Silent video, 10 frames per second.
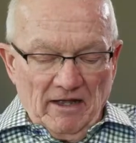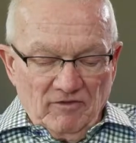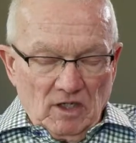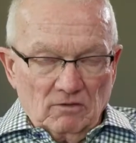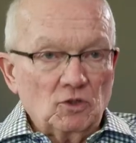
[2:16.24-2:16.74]

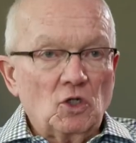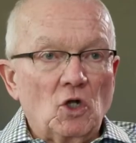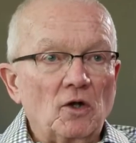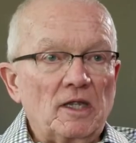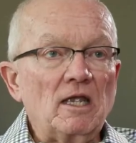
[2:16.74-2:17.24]
a
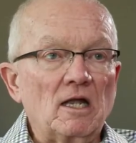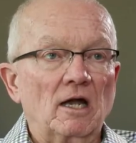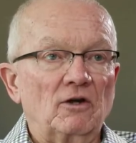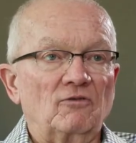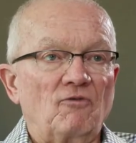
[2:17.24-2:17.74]
cookie
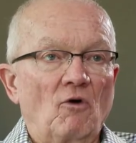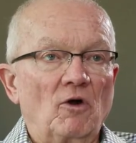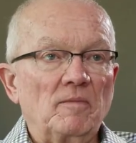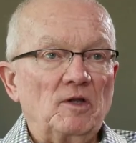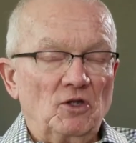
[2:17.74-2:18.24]
cutter
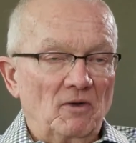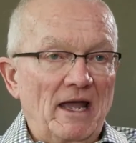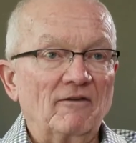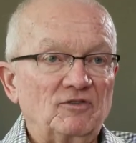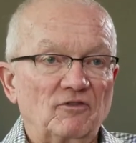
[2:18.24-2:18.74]
form and you
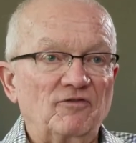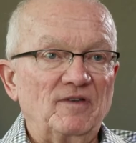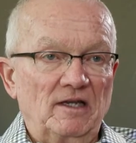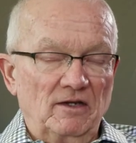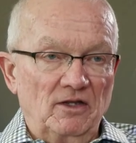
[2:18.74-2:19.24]
have to
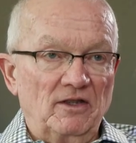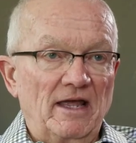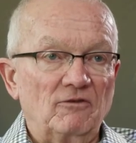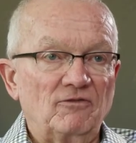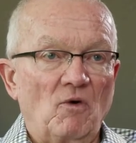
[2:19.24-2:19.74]
fit into
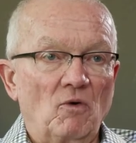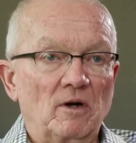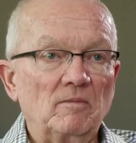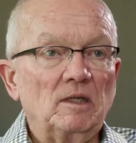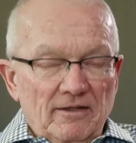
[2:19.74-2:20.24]
that
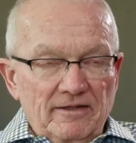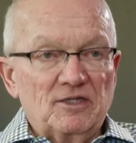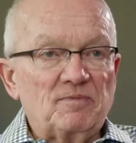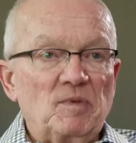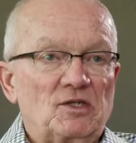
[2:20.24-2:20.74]
form.
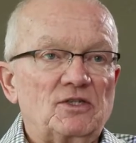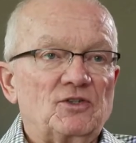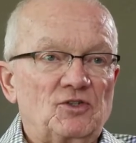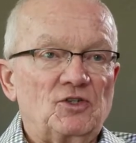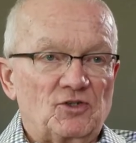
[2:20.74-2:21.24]
This
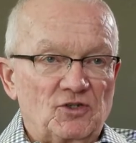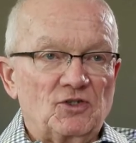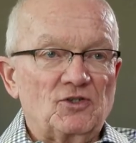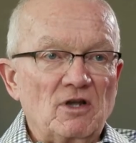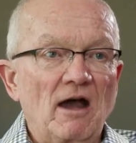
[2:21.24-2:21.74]
business just
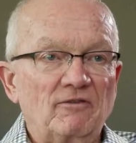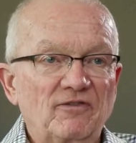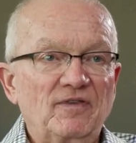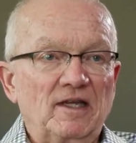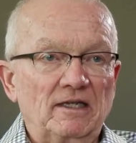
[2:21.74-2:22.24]
does not
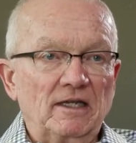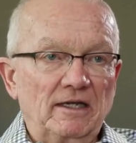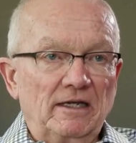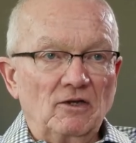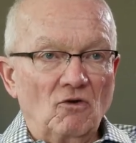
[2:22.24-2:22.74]
fit
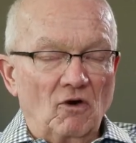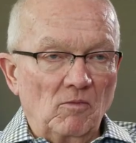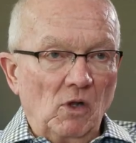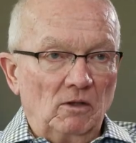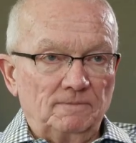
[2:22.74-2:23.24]
any
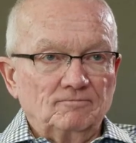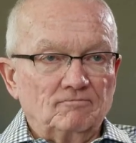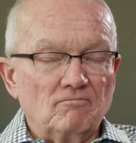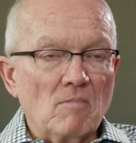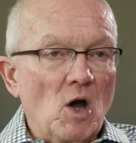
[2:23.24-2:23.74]
normal
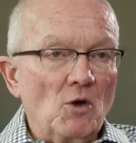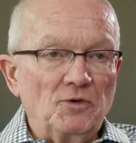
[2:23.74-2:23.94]
mode